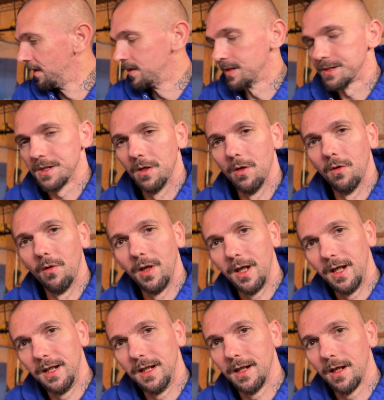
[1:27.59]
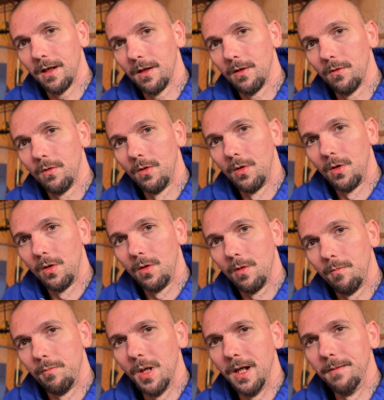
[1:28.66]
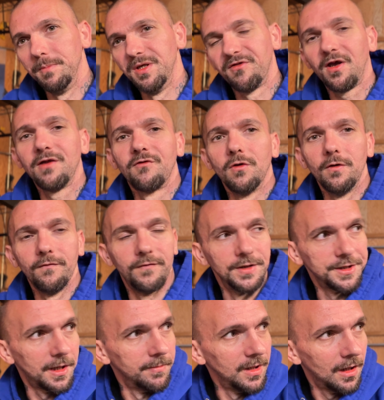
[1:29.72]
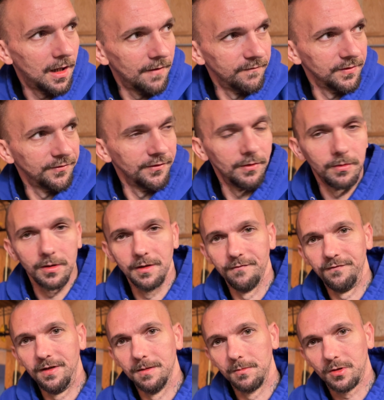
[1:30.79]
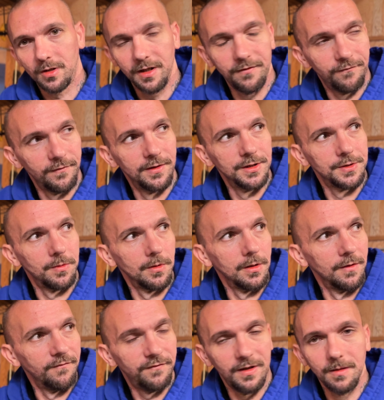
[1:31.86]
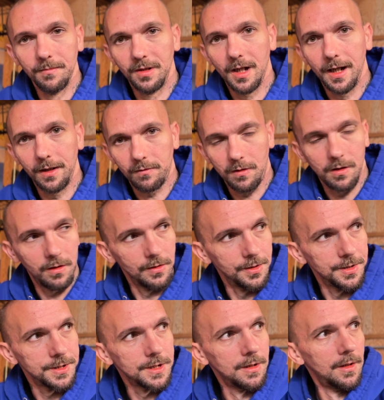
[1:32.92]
So anyhow, but besides goldfish, I mean, obviously we're gonna feed them crayfish, we're gonna feed them night crawlers.